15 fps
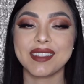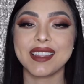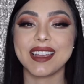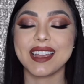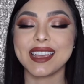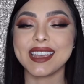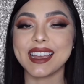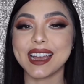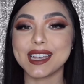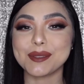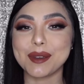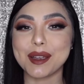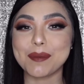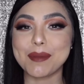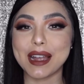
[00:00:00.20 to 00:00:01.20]
Hey guys,
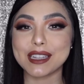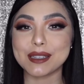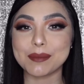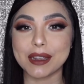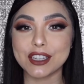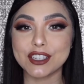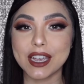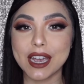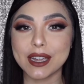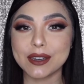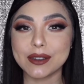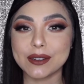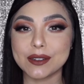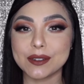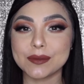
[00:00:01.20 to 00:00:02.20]
welcome back to my
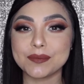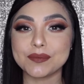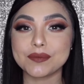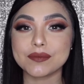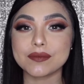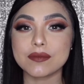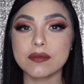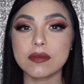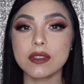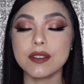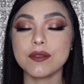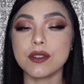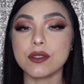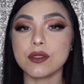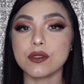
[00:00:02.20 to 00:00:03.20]
channel.
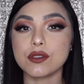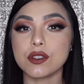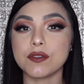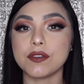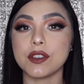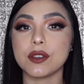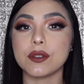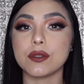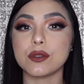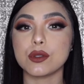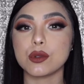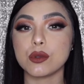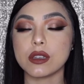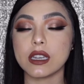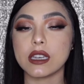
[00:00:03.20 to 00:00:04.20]
For those of you
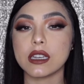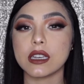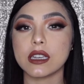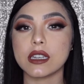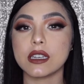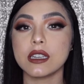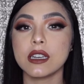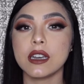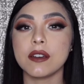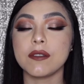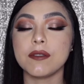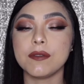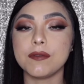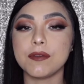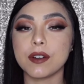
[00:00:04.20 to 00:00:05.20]
tuning in
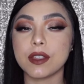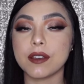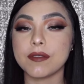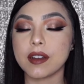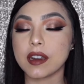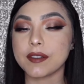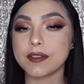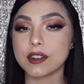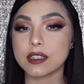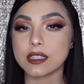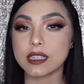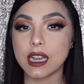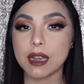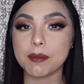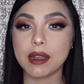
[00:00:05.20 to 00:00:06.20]
for the very first
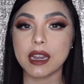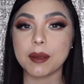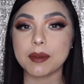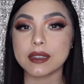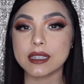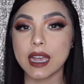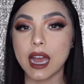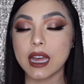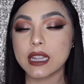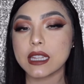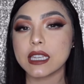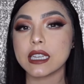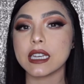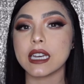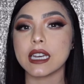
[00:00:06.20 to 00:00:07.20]
time, my name is
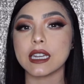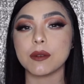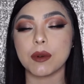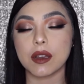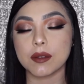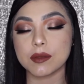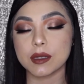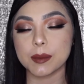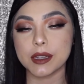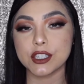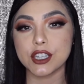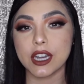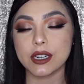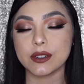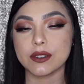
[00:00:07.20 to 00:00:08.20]
Kathy and welcome to my
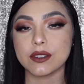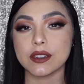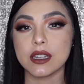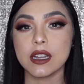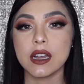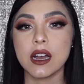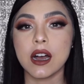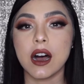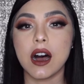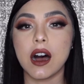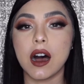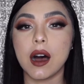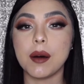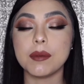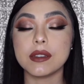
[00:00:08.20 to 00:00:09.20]
channel.
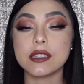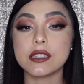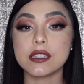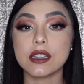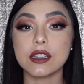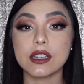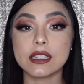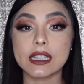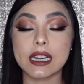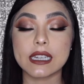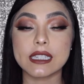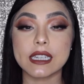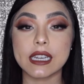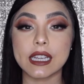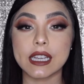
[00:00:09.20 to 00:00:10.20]
Um, this is a look that I
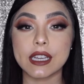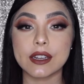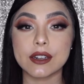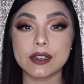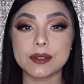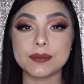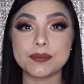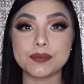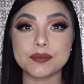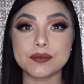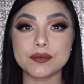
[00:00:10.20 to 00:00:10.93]
did here.